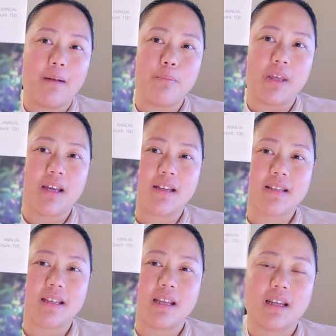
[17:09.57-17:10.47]
because
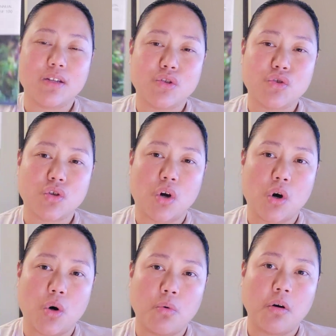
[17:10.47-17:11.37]
it is
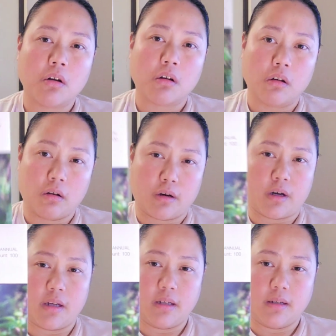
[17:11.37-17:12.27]
so
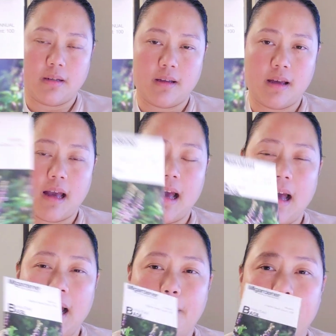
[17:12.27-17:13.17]
good.
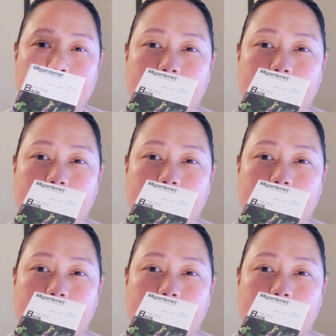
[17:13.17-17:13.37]
As